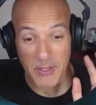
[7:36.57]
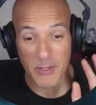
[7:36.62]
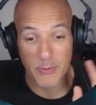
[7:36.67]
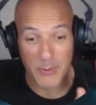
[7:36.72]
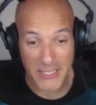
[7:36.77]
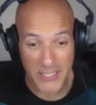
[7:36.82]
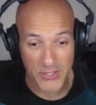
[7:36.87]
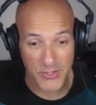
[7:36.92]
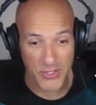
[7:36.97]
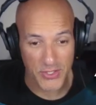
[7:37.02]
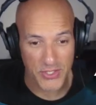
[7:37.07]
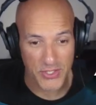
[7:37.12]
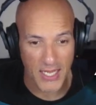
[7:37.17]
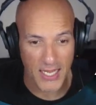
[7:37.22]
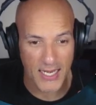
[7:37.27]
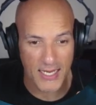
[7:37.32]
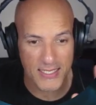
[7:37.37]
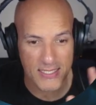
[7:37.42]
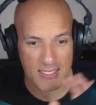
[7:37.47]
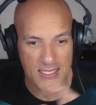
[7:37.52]
of research
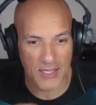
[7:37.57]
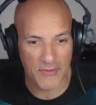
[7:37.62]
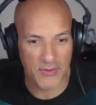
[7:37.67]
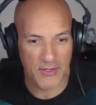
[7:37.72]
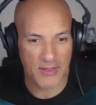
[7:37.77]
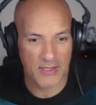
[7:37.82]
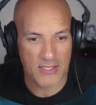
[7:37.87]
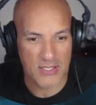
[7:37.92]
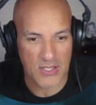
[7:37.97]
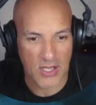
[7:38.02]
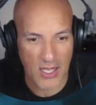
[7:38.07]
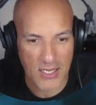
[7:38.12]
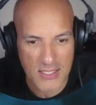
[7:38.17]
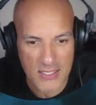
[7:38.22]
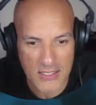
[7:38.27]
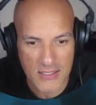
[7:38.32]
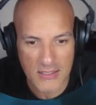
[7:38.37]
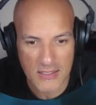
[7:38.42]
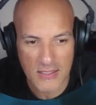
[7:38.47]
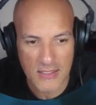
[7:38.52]
and I discovered this
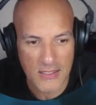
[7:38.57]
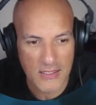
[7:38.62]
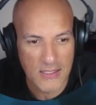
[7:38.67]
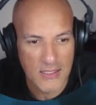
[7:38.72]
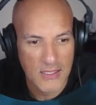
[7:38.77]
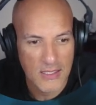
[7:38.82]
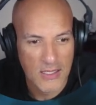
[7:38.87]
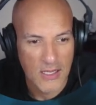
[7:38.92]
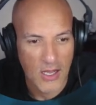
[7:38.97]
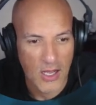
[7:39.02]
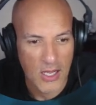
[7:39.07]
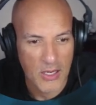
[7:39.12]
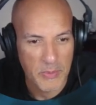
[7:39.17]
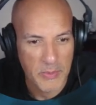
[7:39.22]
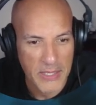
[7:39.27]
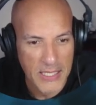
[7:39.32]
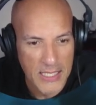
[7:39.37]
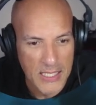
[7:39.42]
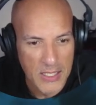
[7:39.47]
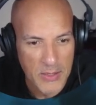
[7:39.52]
article on
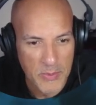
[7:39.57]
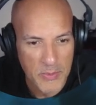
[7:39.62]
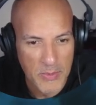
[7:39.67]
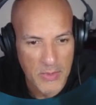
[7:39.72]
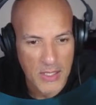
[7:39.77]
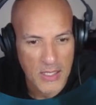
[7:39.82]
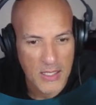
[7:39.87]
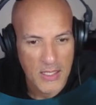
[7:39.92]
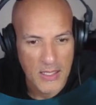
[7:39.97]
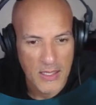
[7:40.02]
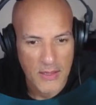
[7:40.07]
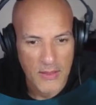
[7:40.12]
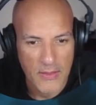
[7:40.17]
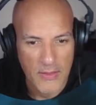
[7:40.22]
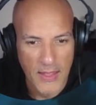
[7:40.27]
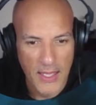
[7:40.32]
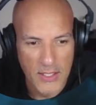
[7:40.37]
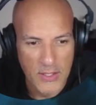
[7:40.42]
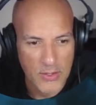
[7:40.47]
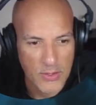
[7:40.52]
Medium
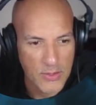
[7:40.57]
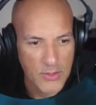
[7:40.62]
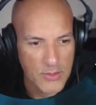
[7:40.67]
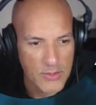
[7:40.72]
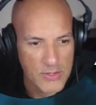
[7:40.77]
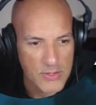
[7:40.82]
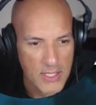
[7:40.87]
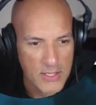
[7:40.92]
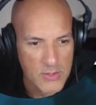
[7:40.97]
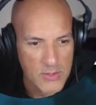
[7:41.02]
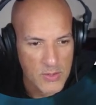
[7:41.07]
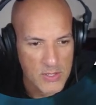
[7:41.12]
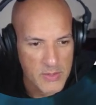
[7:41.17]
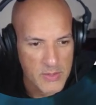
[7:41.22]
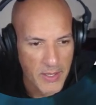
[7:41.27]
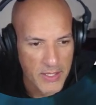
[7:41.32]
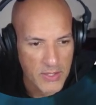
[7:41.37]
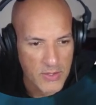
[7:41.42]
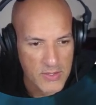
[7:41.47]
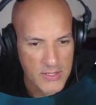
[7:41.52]
that talks
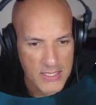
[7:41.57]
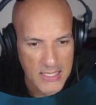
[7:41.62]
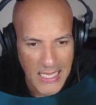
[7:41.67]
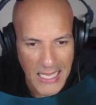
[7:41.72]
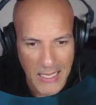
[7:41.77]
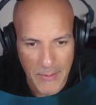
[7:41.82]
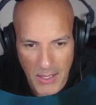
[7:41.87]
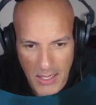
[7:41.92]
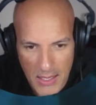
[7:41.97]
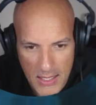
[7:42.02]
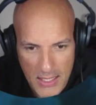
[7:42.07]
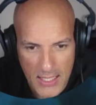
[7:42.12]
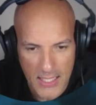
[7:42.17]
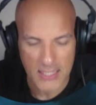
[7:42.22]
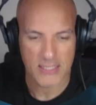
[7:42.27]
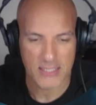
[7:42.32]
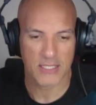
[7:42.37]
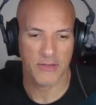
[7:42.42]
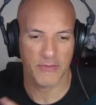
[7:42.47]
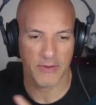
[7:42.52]
about using ML
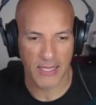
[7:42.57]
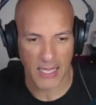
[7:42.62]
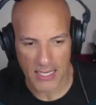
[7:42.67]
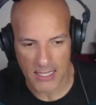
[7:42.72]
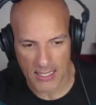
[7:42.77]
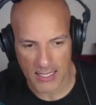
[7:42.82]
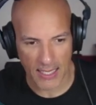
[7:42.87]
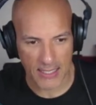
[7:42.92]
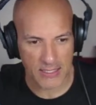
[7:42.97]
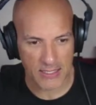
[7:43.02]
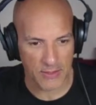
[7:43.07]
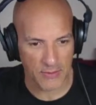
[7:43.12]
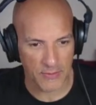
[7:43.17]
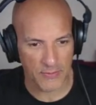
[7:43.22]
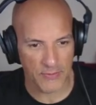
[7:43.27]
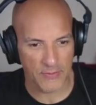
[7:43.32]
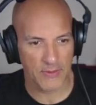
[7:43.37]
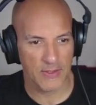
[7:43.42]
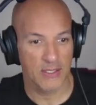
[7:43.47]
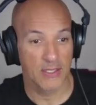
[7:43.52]
kits in React
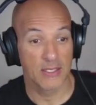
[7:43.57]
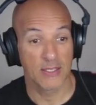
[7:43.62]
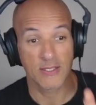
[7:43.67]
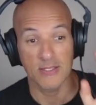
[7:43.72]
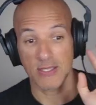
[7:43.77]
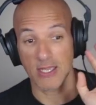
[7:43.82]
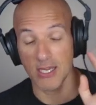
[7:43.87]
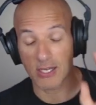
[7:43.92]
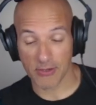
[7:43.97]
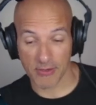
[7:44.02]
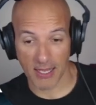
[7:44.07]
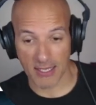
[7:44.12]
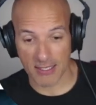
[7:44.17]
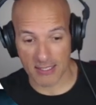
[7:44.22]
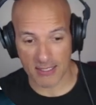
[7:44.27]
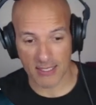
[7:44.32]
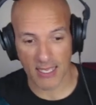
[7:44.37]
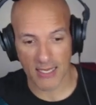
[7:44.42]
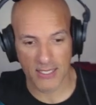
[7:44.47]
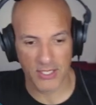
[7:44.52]
Native. So I
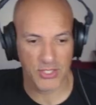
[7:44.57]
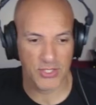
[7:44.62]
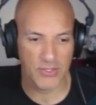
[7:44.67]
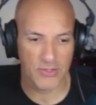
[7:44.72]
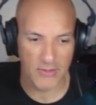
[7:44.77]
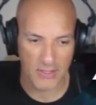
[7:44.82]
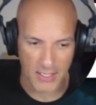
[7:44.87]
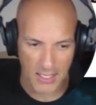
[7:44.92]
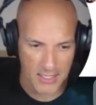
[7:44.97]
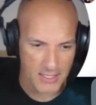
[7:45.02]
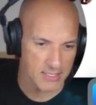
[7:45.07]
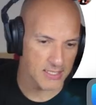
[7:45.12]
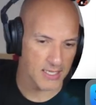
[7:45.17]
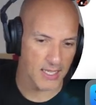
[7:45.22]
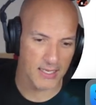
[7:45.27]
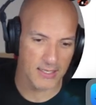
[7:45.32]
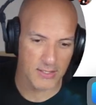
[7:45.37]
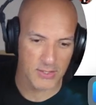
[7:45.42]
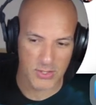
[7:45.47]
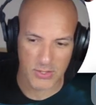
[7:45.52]
created that issue and I
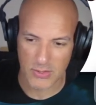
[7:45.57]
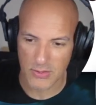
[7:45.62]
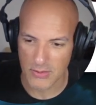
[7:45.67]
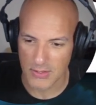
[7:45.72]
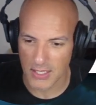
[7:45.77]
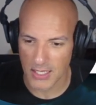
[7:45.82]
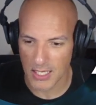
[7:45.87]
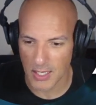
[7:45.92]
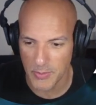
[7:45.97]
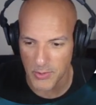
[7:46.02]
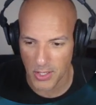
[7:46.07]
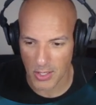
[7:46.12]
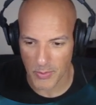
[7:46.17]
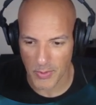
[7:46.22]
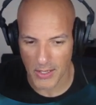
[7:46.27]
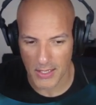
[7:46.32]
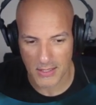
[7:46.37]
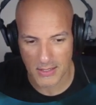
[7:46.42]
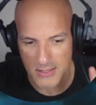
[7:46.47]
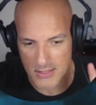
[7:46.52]
assigned it to GitHub
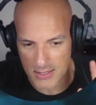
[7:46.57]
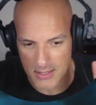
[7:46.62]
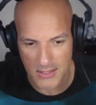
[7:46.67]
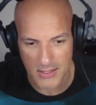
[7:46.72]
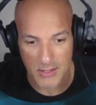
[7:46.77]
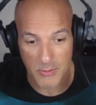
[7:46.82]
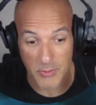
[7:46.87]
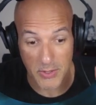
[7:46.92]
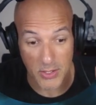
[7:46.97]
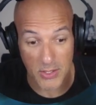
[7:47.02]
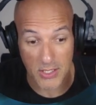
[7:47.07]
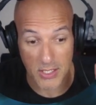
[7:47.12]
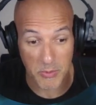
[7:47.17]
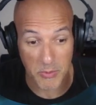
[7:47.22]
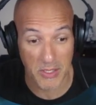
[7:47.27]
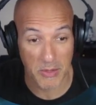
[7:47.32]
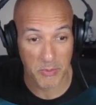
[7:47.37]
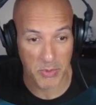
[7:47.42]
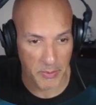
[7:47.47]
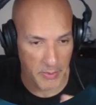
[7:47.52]
Copilot and I said, can
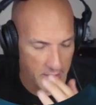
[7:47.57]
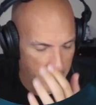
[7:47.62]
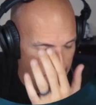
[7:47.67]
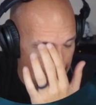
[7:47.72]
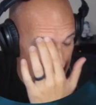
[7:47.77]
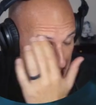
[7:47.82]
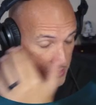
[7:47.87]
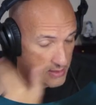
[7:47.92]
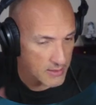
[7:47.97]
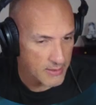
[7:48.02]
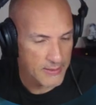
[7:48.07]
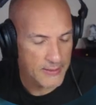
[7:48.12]
we implement this?